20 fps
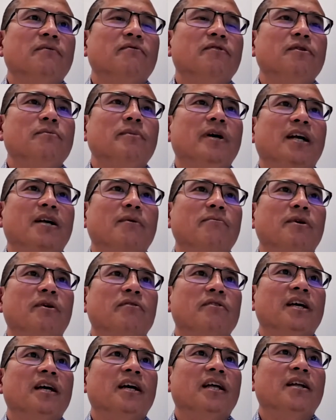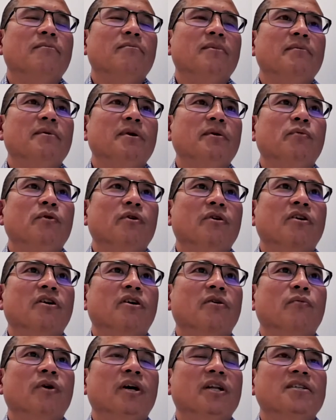Uh, give them some feedback about
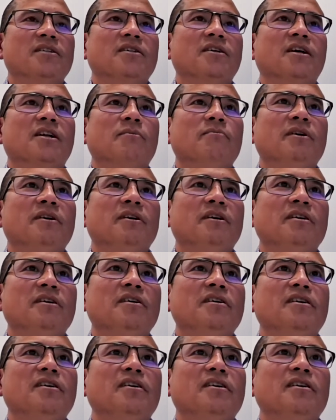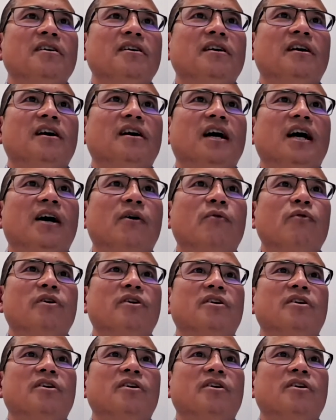that and maybe work on what is gonna be,